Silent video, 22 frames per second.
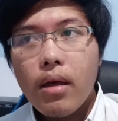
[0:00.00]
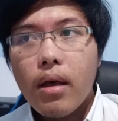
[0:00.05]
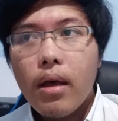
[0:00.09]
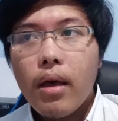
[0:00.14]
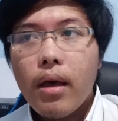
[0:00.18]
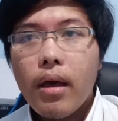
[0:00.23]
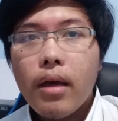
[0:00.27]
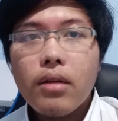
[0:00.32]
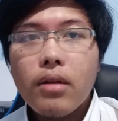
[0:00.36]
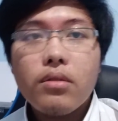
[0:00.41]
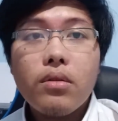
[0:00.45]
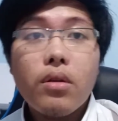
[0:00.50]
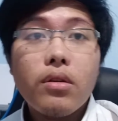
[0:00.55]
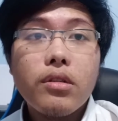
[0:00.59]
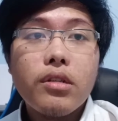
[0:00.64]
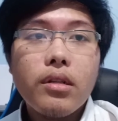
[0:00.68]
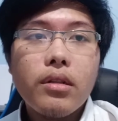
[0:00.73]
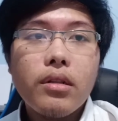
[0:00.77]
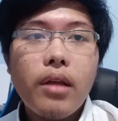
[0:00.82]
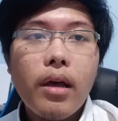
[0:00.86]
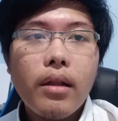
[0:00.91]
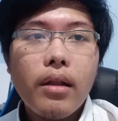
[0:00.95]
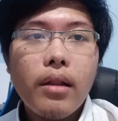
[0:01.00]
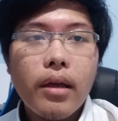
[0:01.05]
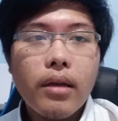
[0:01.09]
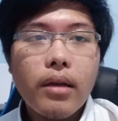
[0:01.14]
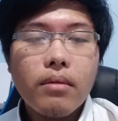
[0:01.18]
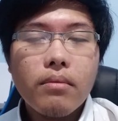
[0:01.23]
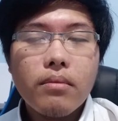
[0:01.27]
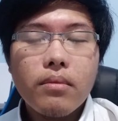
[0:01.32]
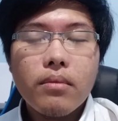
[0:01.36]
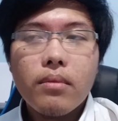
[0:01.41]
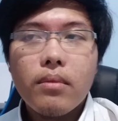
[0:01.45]
and social
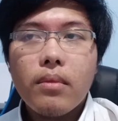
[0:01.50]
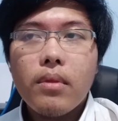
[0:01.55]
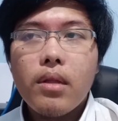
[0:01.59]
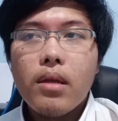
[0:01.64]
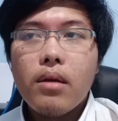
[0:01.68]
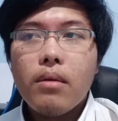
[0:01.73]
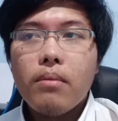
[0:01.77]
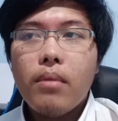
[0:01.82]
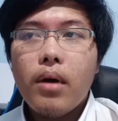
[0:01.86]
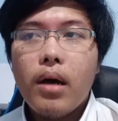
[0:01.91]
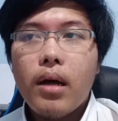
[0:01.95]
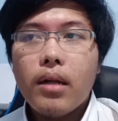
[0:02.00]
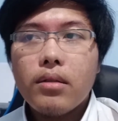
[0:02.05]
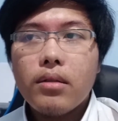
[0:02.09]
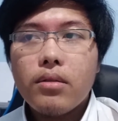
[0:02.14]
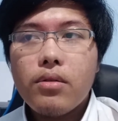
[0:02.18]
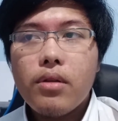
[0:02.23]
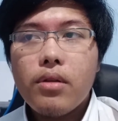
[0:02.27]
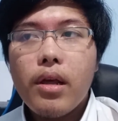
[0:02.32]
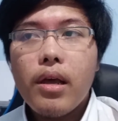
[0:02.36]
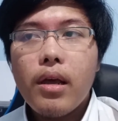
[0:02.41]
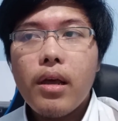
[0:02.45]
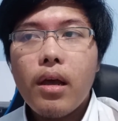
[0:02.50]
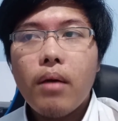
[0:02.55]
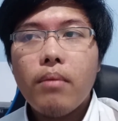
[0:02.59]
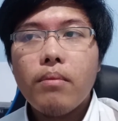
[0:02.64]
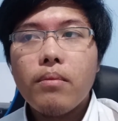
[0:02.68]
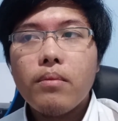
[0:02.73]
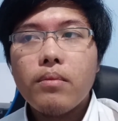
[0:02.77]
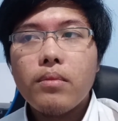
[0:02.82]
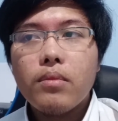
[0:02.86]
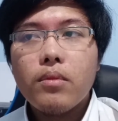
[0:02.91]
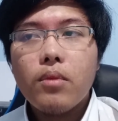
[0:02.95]
dialect. But today
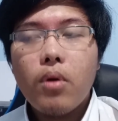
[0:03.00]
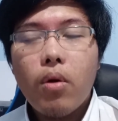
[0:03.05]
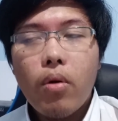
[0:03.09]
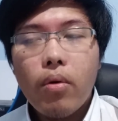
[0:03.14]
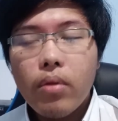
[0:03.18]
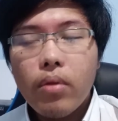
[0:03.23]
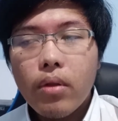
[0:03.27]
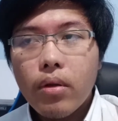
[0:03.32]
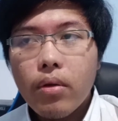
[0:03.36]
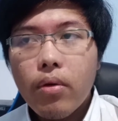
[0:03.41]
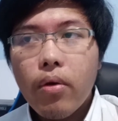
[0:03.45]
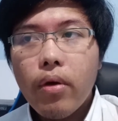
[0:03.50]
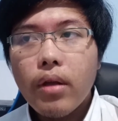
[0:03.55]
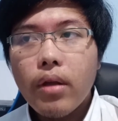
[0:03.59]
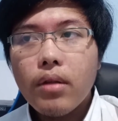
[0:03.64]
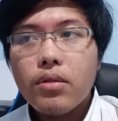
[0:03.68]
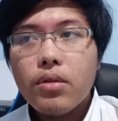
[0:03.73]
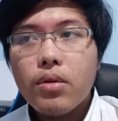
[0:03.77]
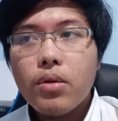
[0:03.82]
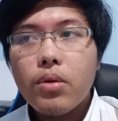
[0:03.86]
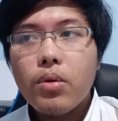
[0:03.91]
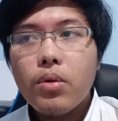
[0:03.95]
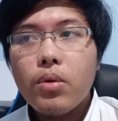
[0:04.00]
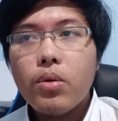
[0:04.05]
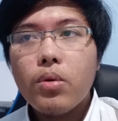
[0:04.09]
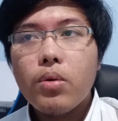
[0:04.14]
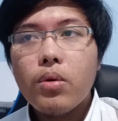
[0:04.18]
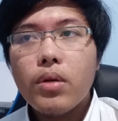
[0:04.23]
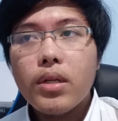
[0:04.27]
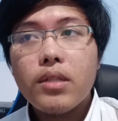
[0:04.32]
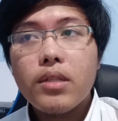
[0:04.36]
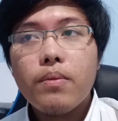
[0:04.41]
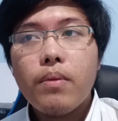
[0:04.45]
I'm only going
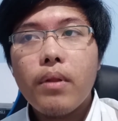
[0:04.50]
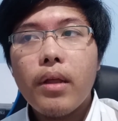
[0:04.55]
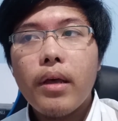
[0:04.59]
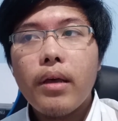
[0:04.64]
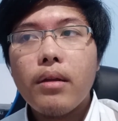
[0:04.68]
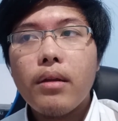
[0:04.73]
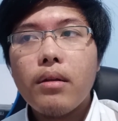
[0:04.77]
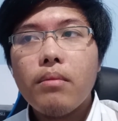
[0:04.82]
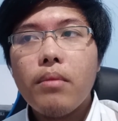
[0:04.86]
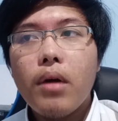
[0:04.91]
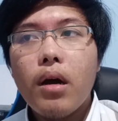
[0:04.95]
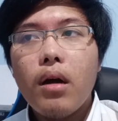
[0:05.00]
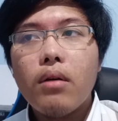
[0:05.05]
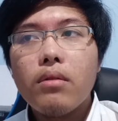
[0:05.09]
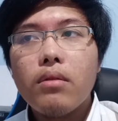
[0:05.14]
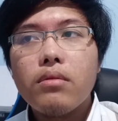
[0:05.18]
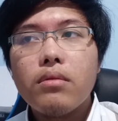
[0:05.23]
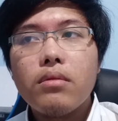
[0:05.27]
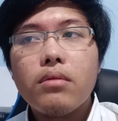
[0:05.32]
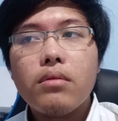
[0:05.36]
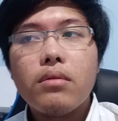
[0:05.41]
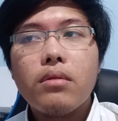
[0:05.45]
to explain about